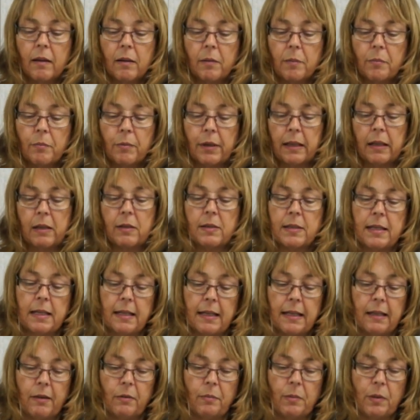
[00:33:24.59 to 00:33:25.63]
Bring those in a
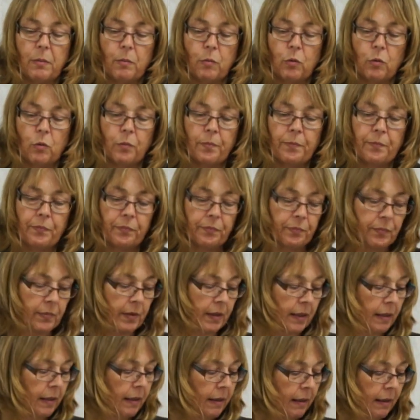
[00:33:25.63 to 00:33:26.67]
little bit more.
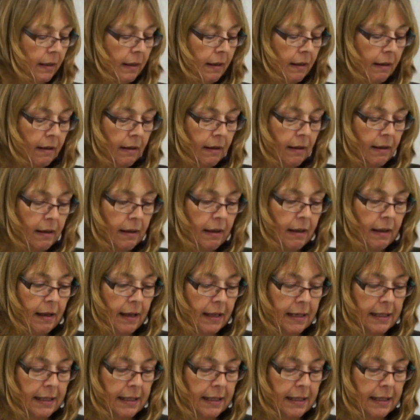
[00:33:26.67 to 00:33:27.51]
And